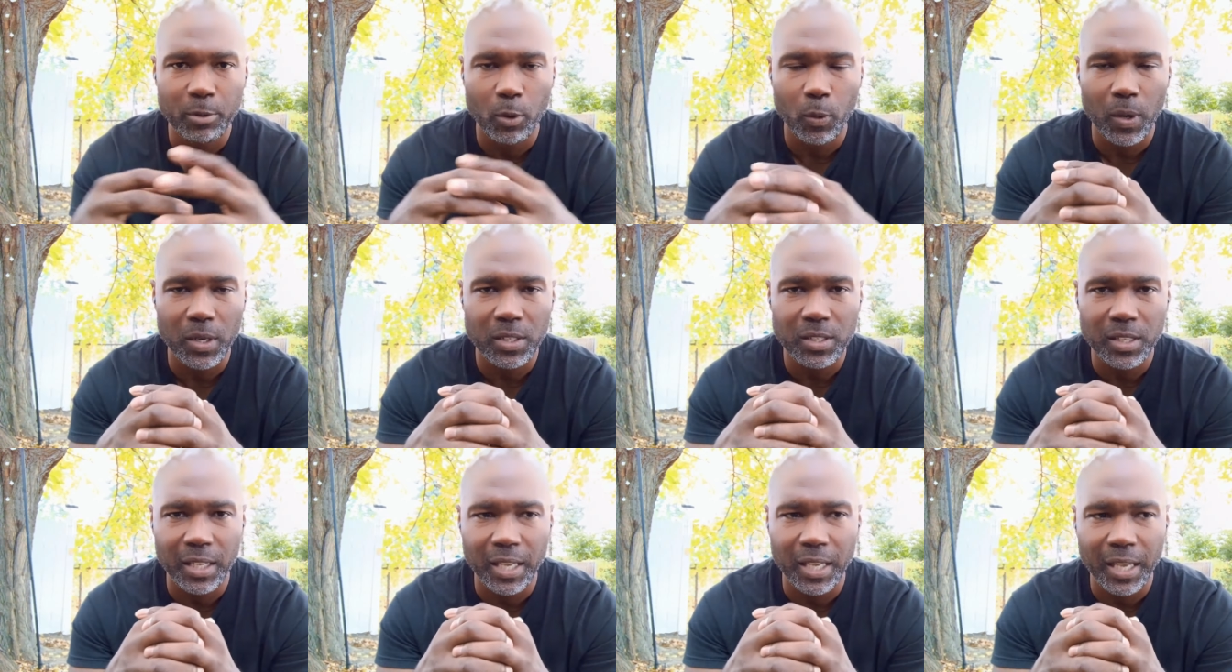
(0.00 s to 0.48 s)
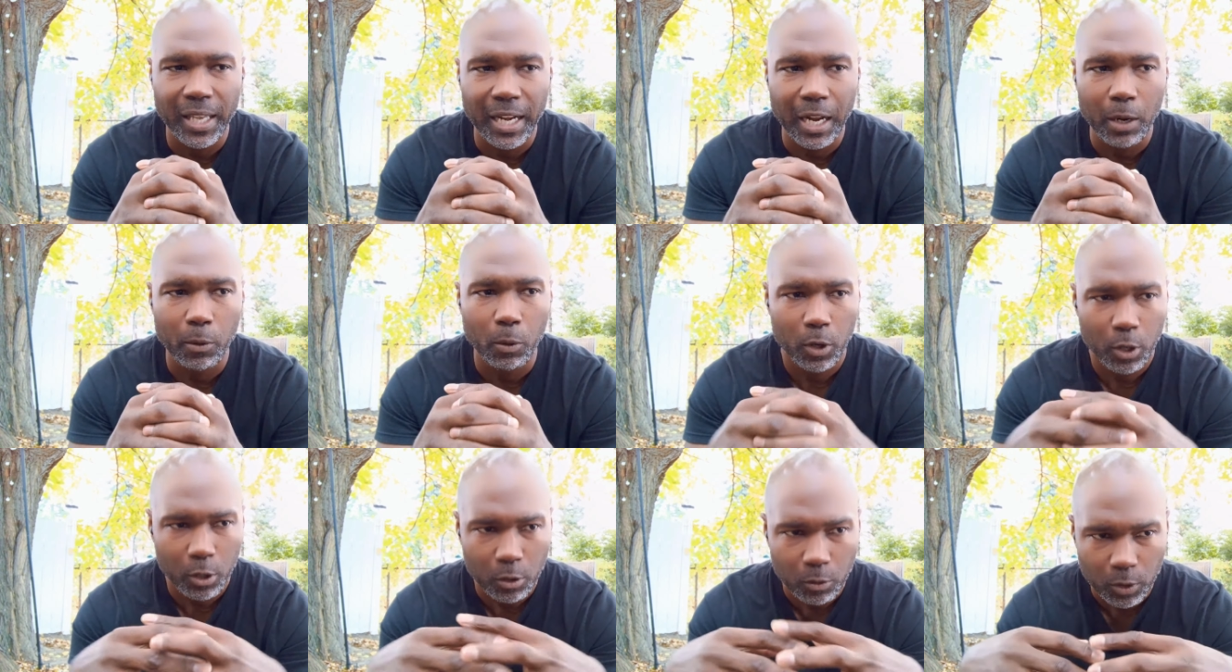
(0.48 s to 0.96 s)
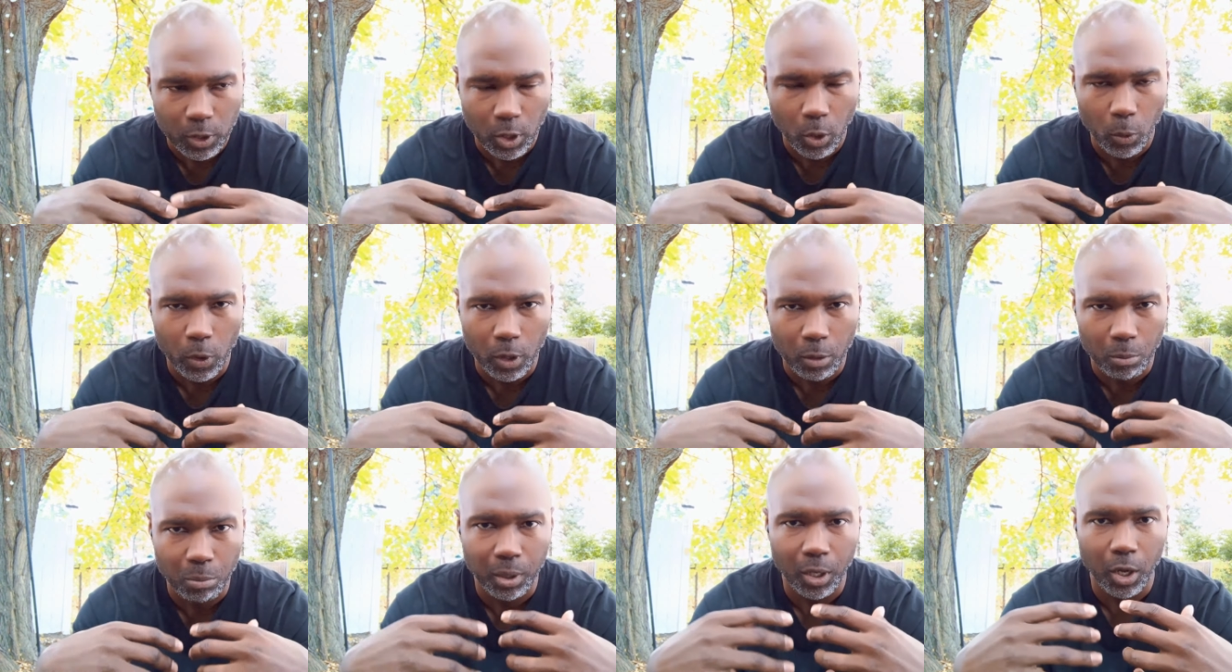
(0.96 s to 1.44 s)
But once again, I want to don't
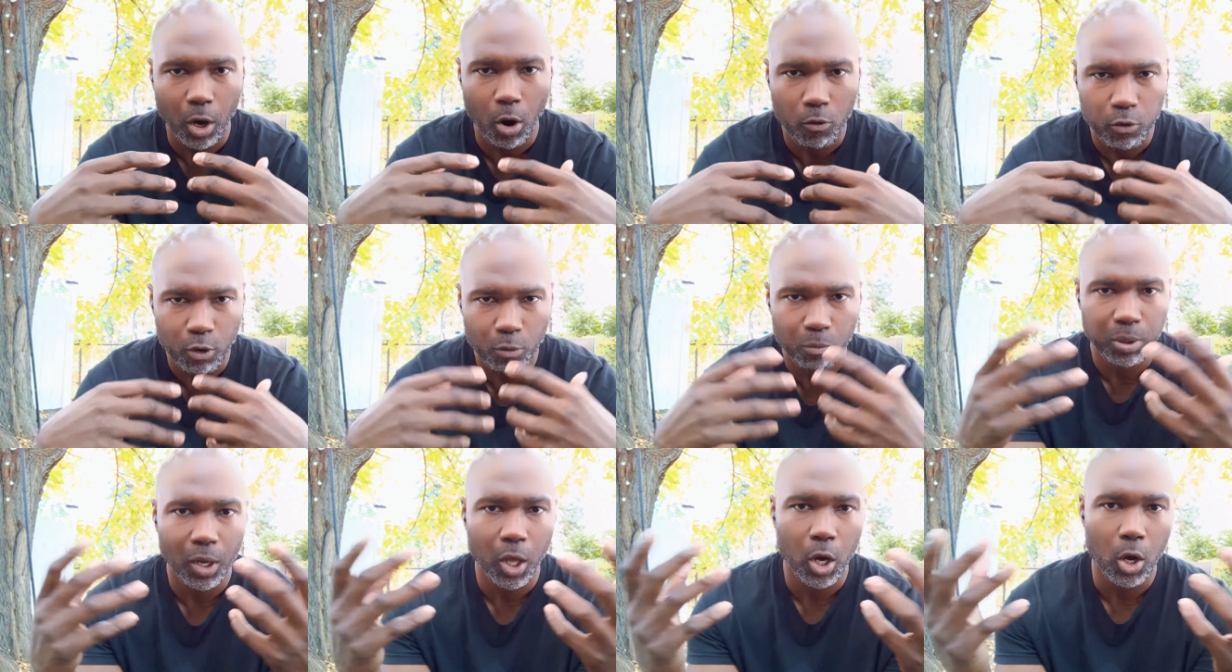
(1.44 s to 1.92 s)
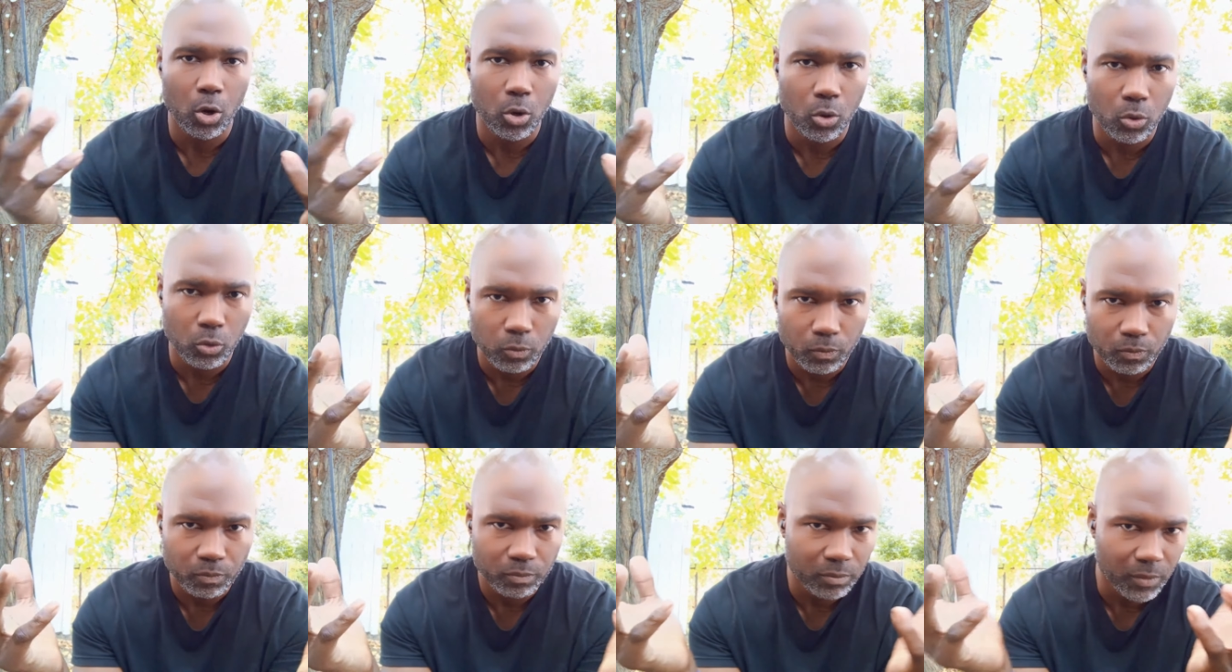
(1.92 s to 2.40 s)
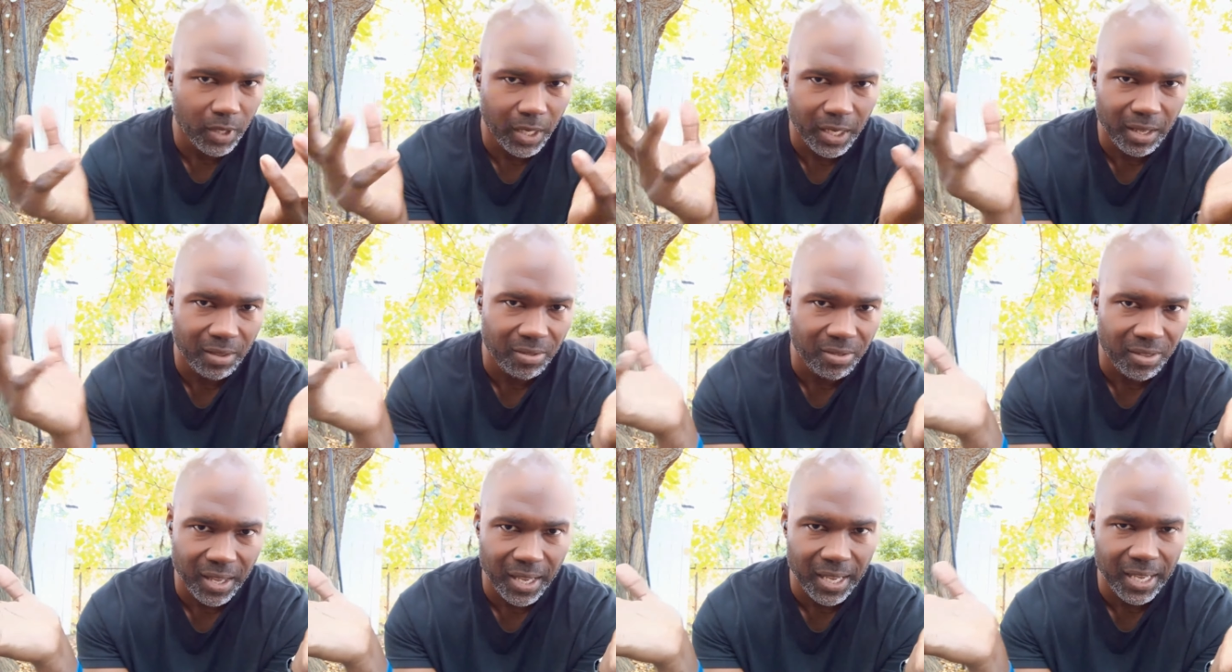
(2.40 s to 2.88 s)
want to overblow
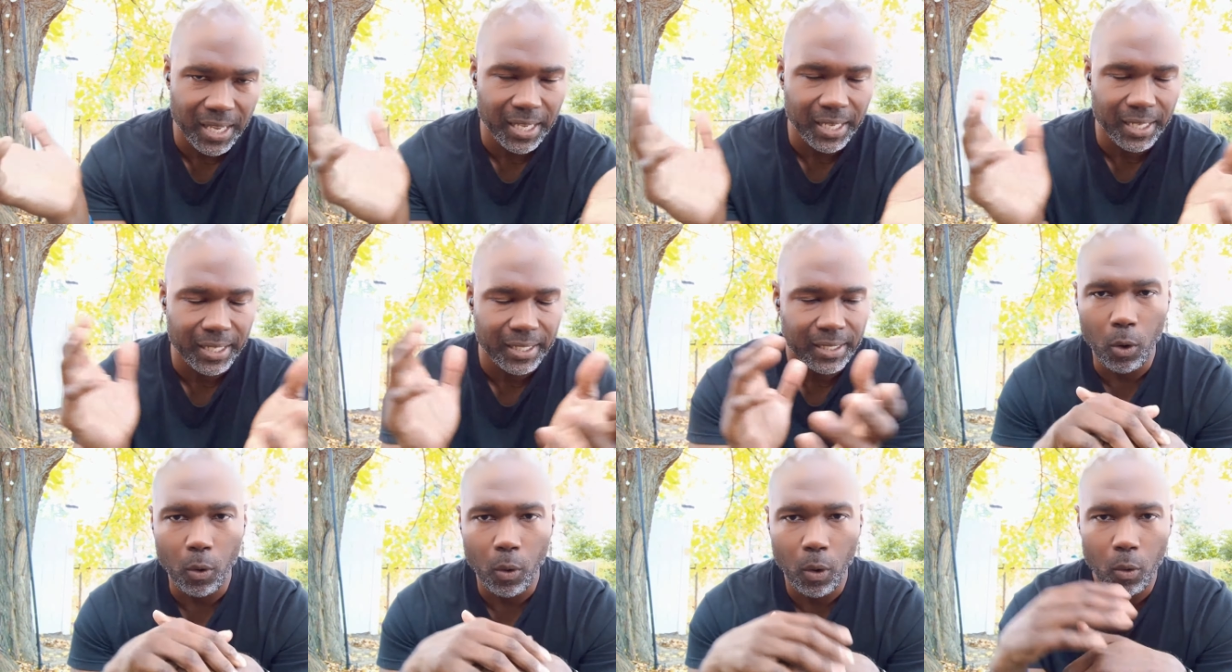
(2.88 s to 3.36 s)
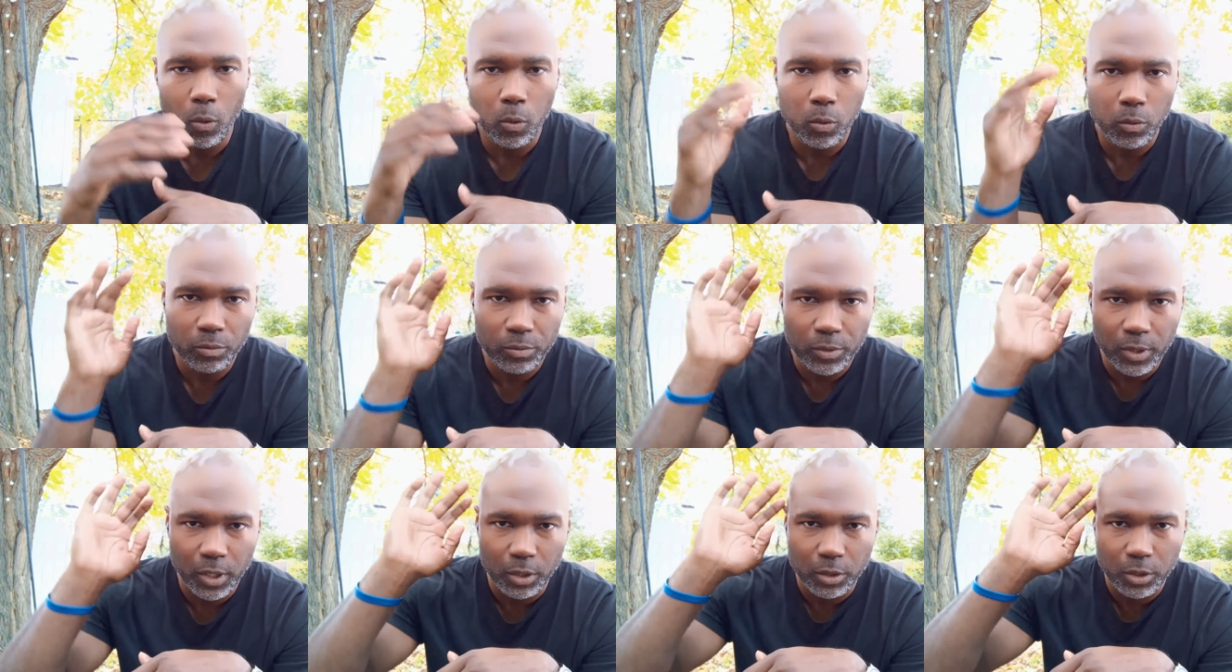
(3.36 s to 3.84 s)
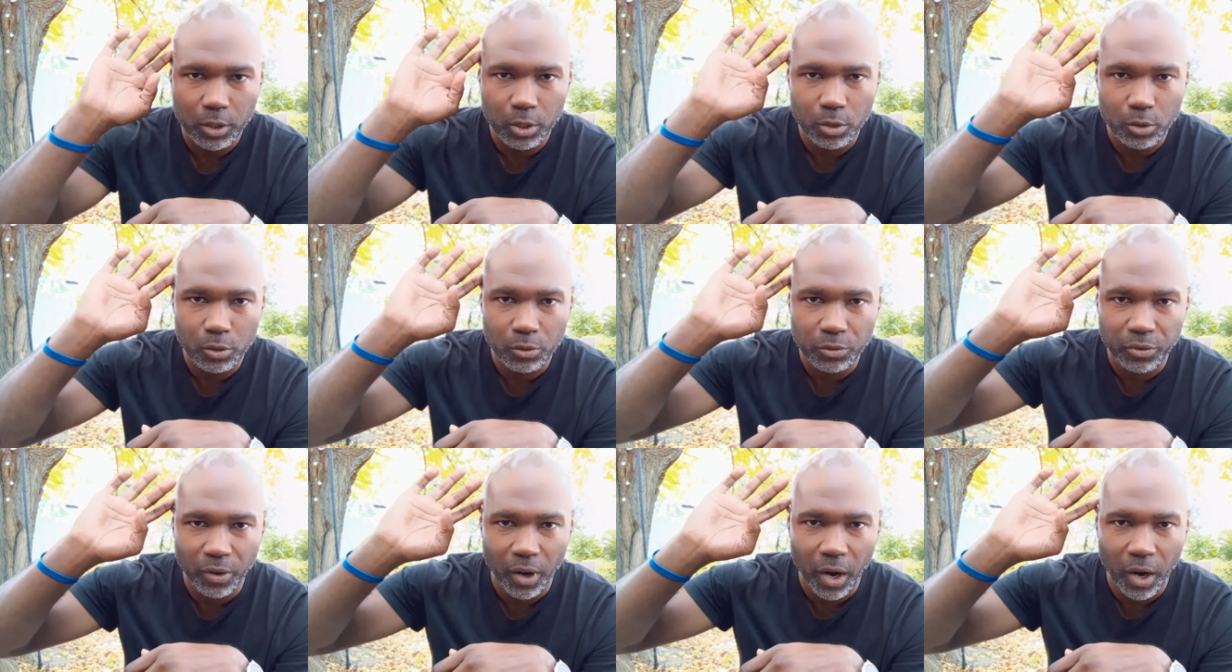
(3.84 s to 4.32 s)
anything and go you know
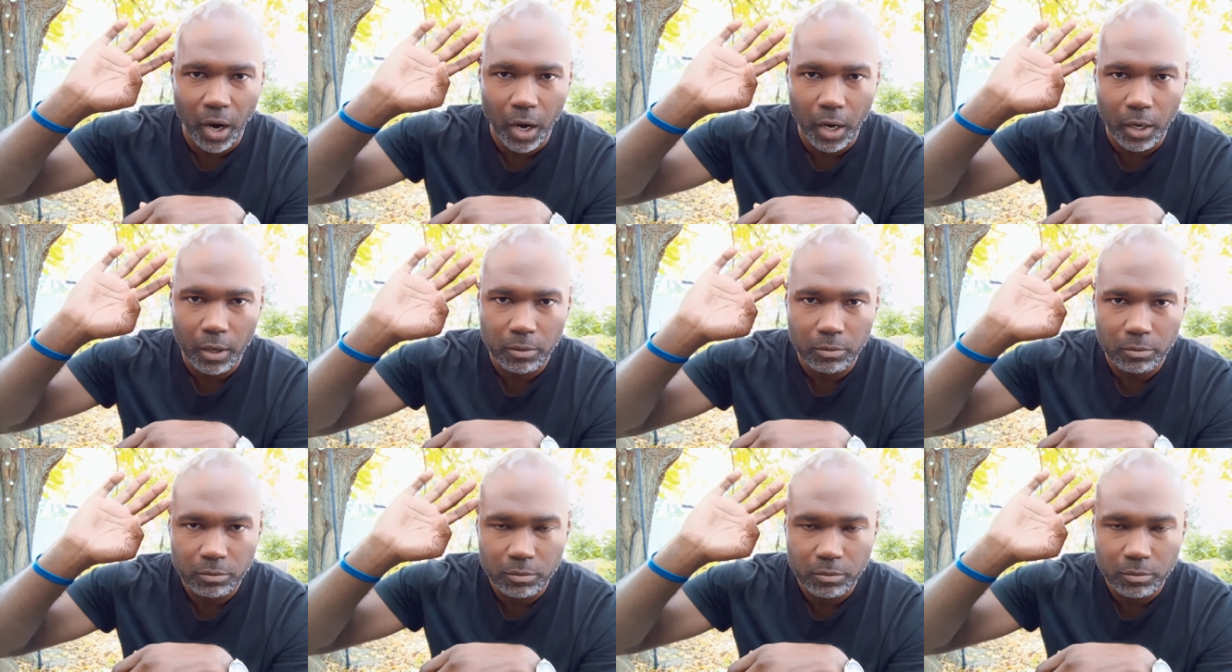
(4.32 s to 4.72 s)
too far